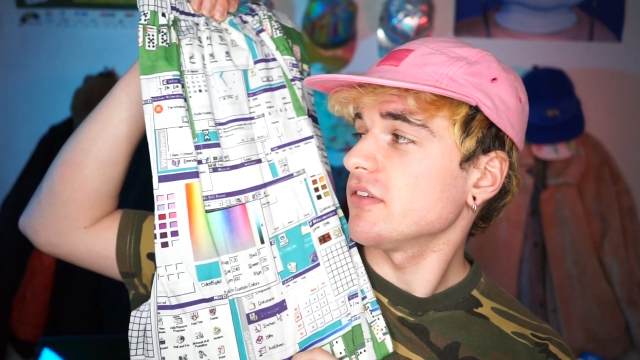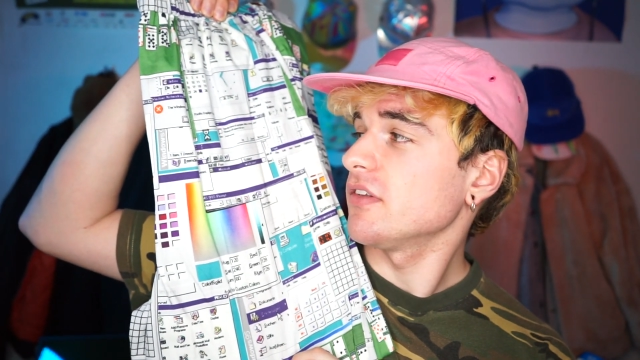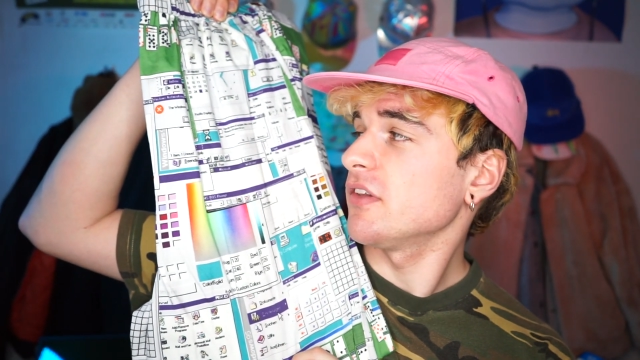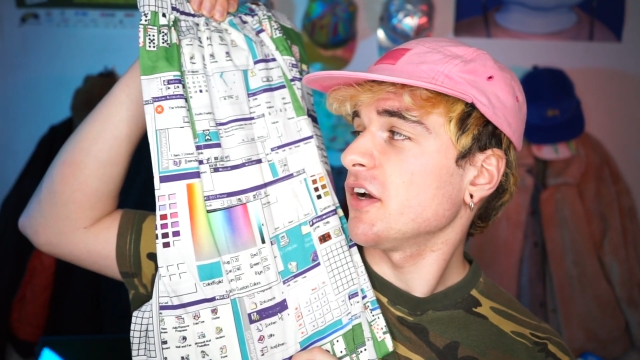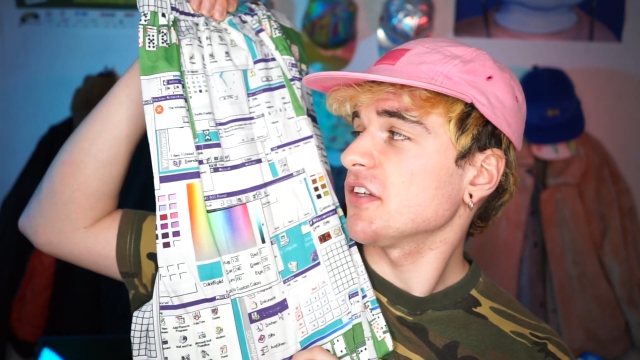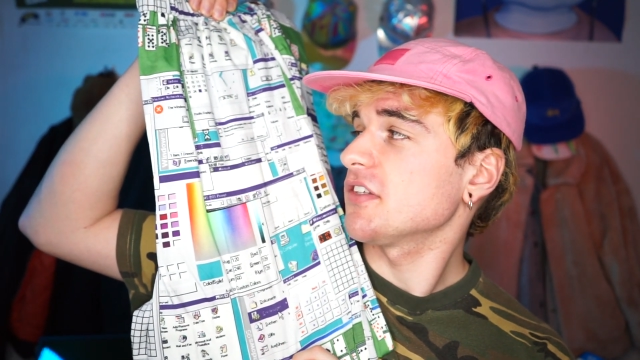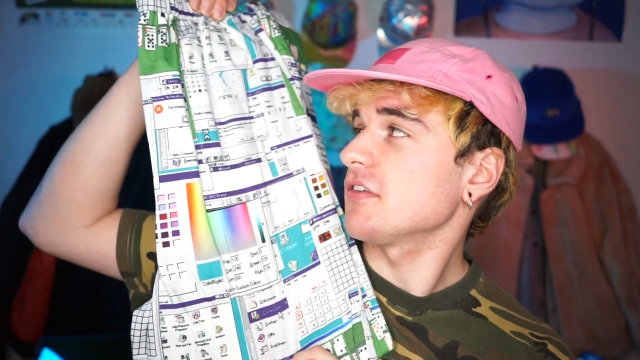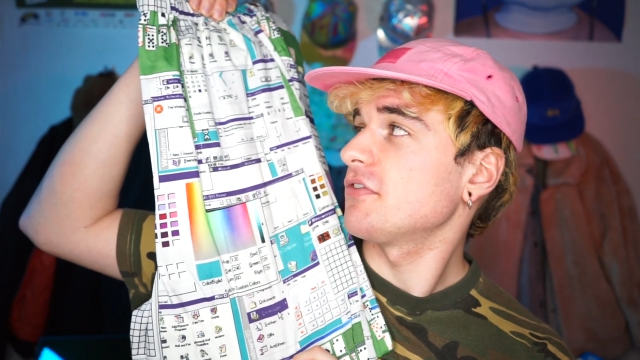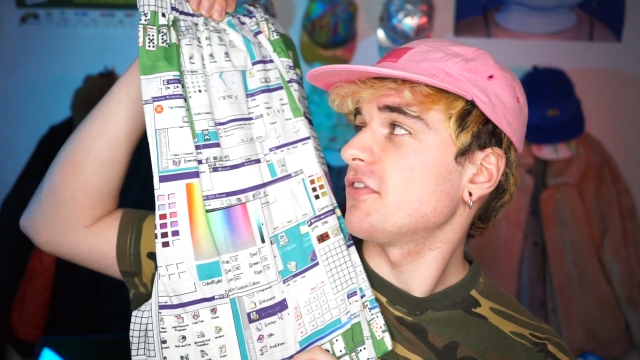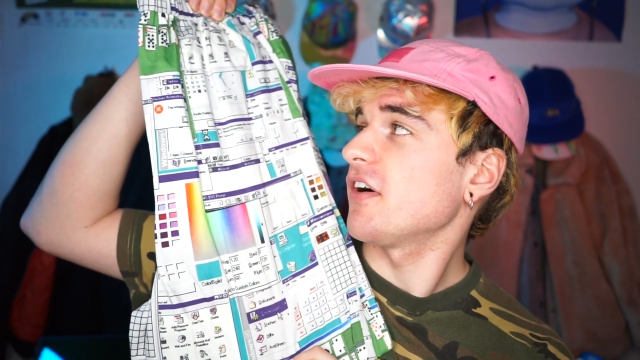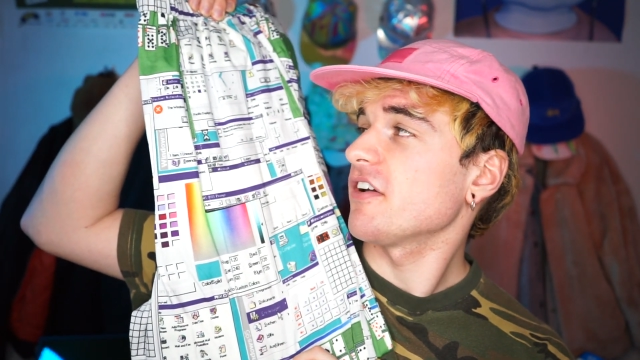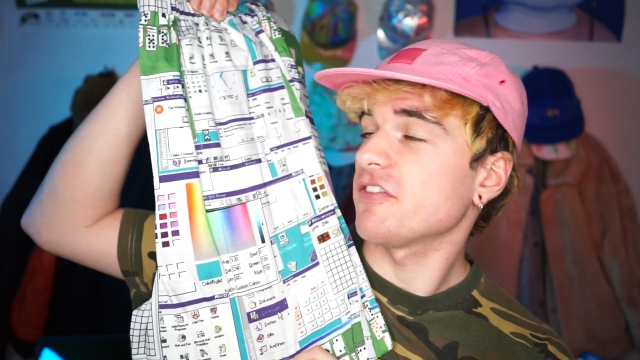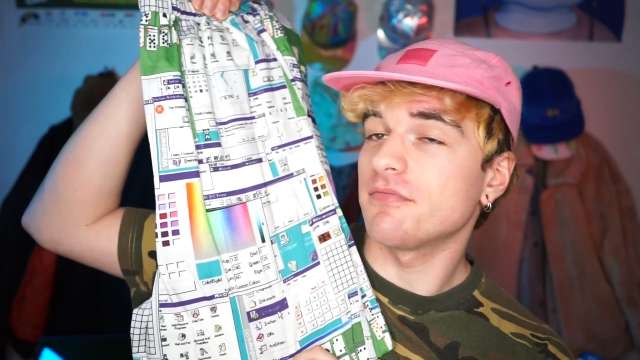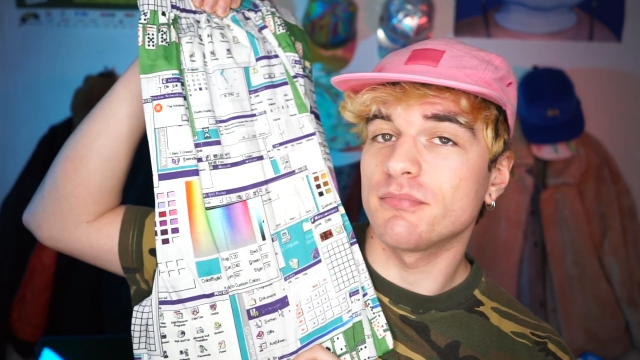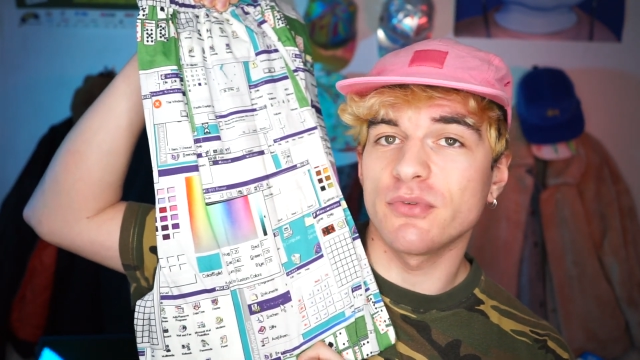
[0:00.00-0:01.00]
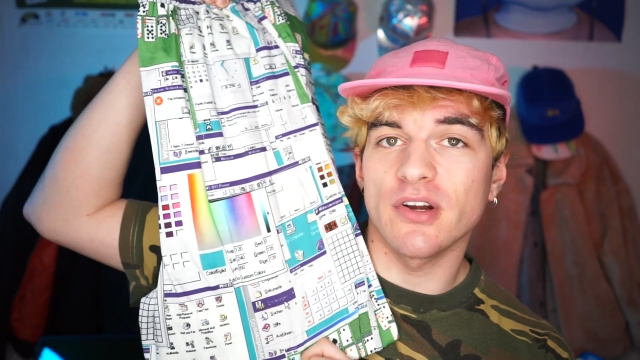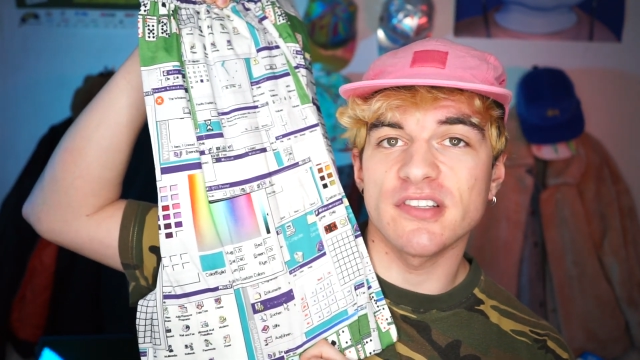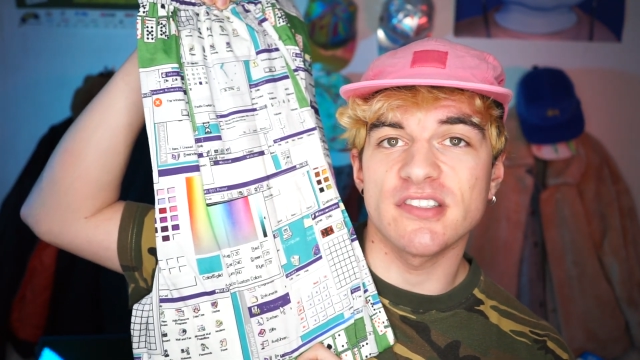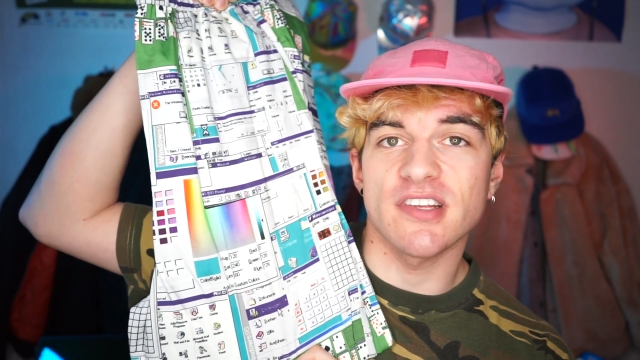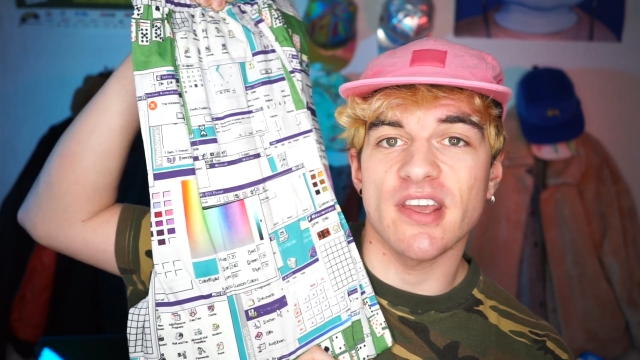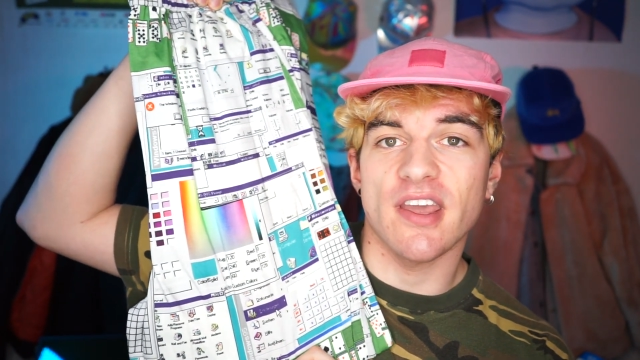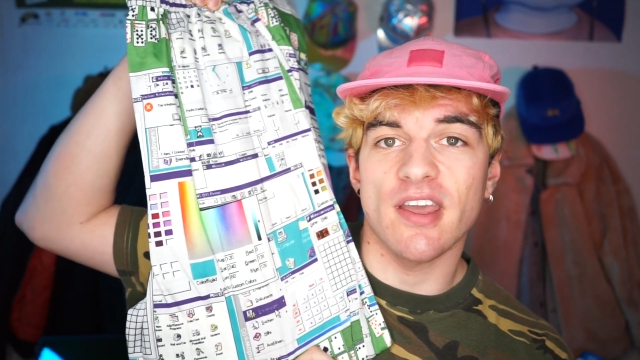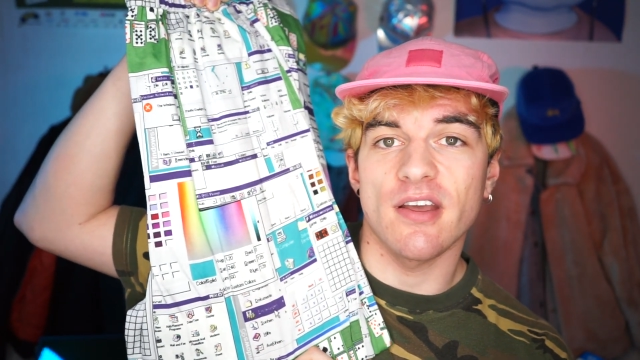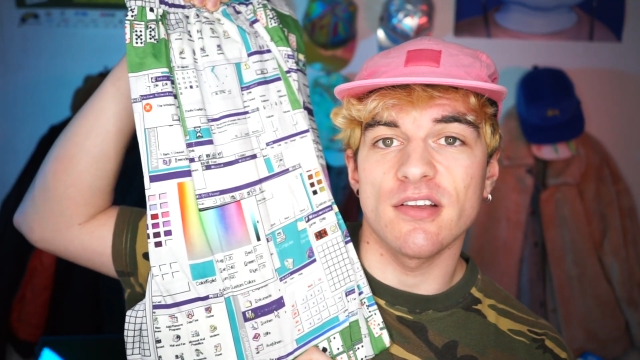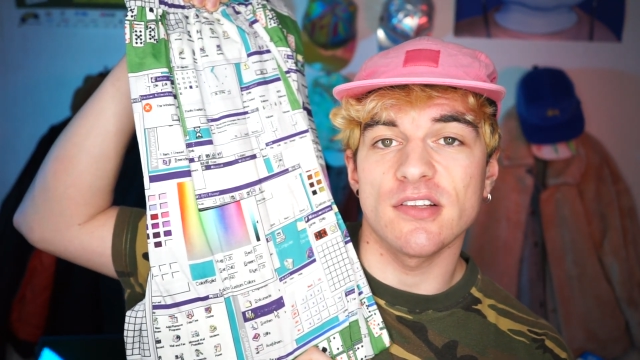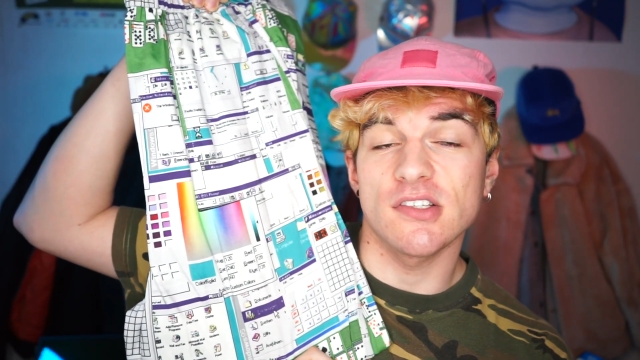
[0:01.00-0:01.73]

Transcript: 95 printer